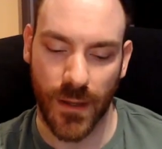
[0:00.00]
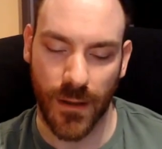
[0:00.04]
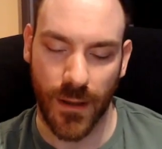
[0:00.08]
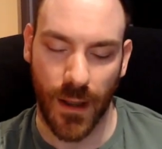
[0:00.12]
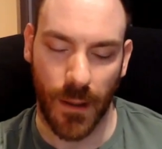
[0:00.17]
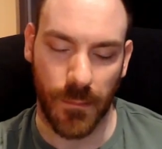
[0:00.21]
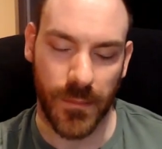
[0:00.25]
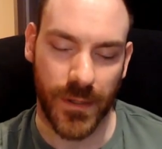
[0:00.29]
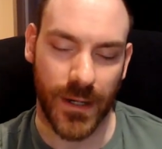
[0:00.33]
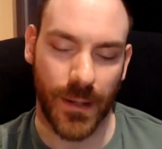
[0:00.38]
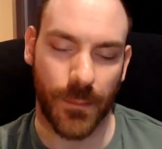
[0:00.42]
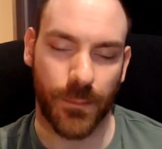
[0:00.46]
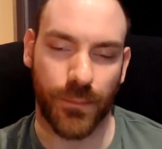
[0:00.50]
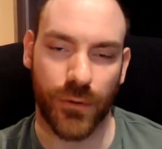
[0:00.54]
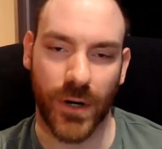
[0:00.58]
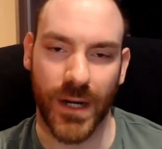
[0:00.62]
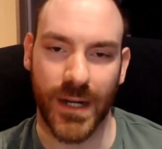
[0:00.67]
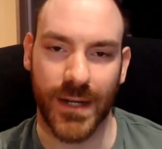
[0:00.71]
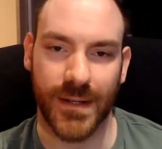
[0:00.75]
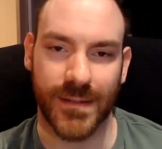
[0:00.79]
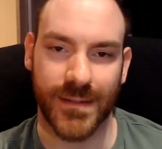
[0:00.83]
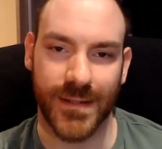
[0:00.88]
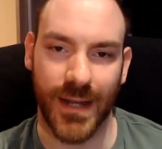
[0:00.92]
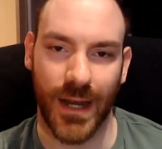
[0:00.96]
I'm going to
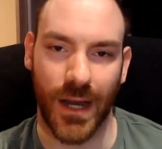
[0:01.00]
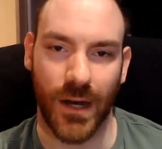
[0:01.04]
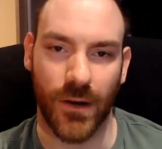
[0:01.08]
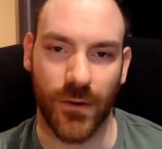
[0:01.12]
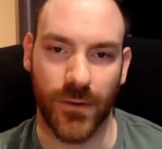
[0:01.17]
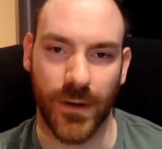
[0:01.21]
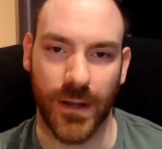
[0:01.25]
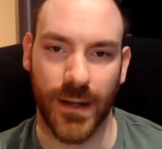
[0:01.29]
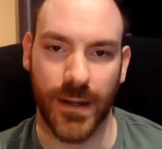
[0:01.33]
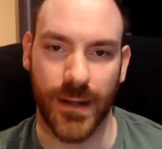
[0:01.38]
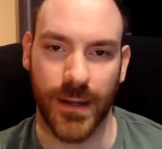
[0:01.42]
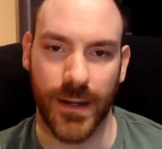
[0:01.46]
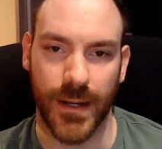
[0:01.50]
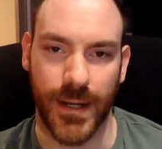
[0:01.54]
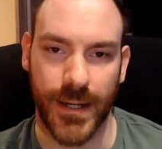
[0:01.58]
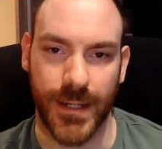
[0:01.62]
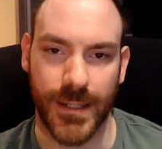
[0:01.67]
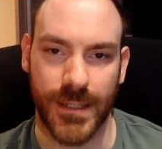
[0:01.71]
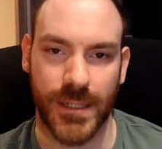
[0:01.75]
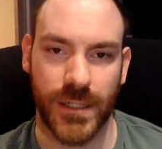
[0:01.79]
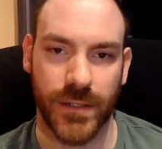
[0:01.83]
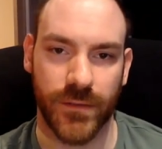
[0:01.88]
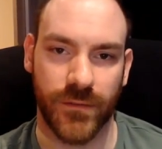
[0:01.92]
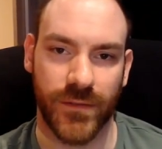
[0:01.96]
break down
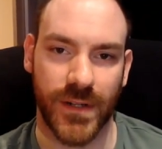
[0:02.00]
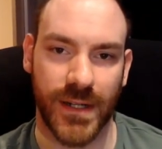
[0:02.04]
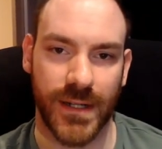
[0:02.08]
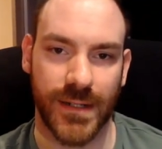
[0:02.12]
each of these